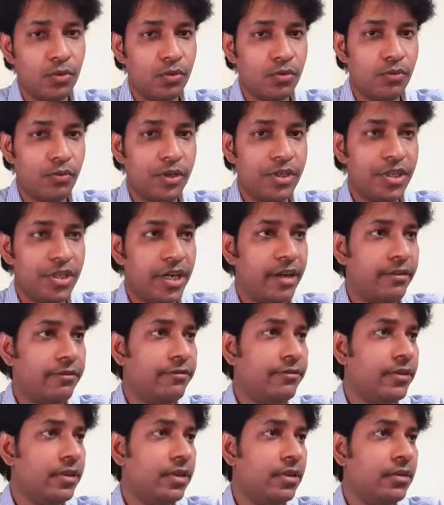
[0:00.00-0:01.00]
which has
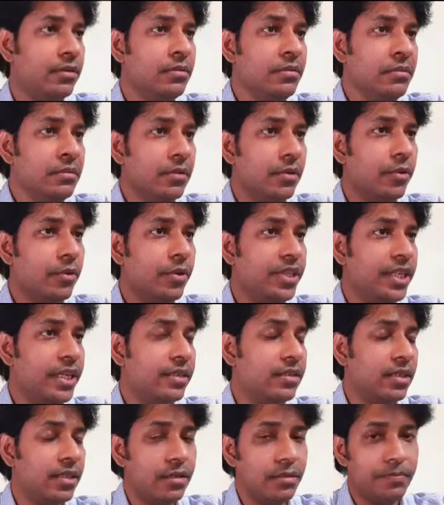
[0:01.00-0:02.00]

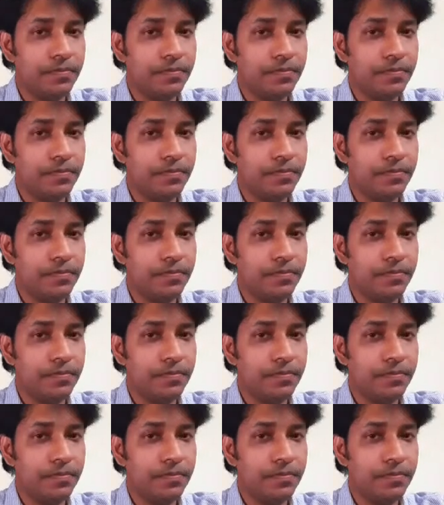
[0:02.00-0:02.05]
the